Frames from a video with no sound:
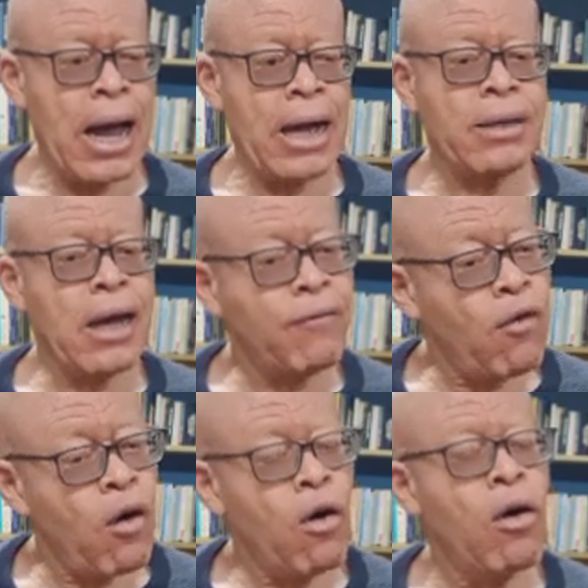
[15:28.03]
And
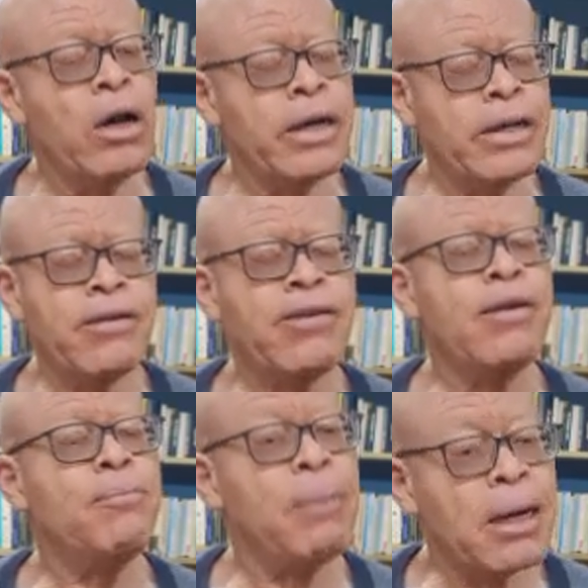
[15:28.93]
therefore, it is
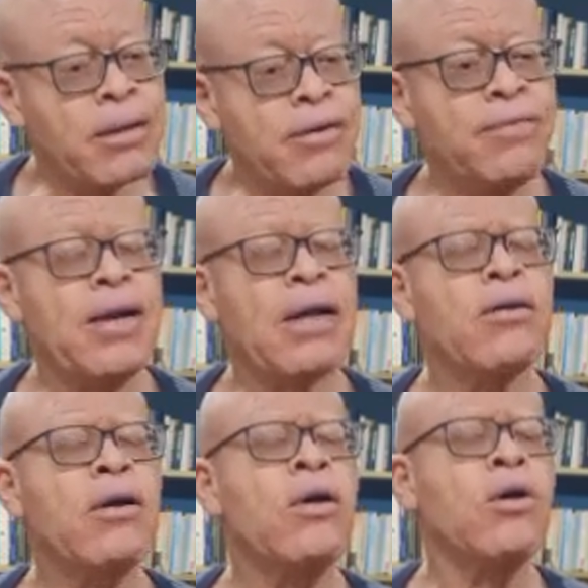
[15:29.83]
imperative
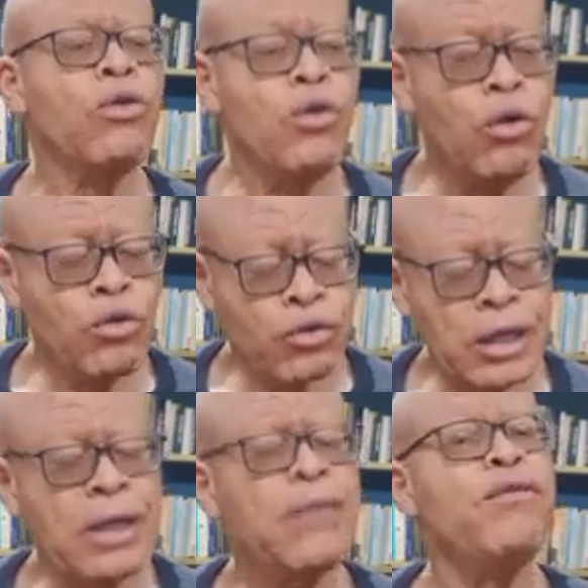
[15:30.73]
that those
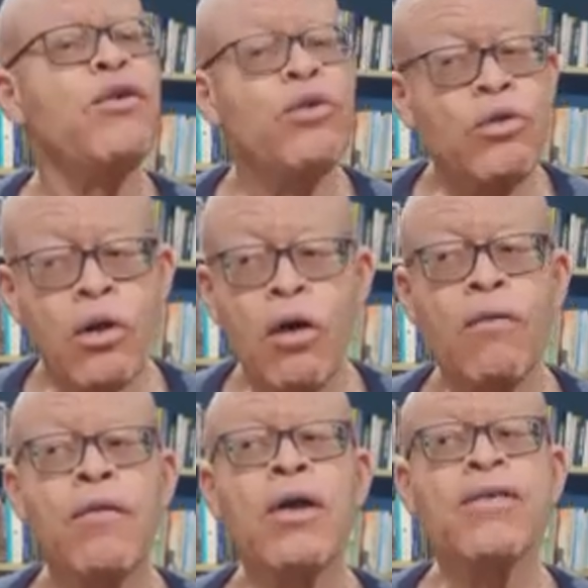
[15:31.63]
in the field
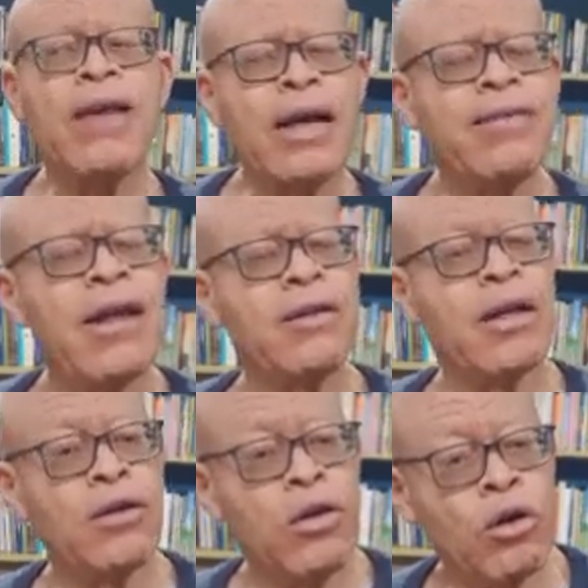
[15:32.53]
of science and
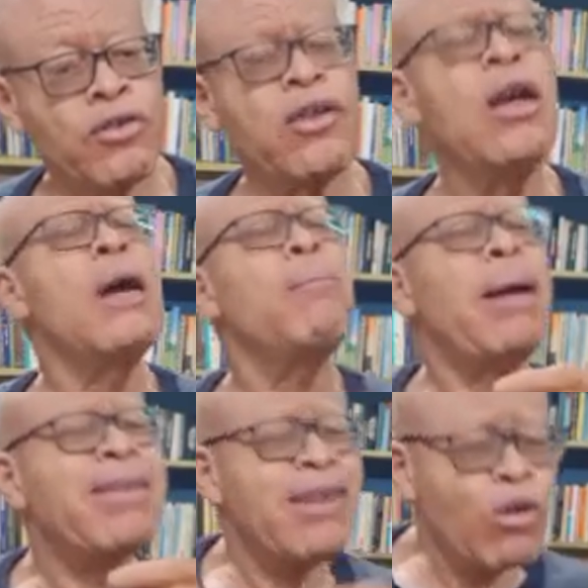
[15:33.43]
technology,
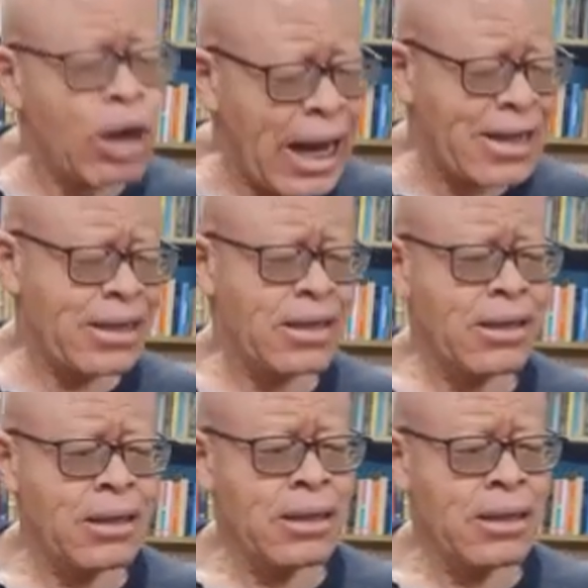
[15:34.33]
particularly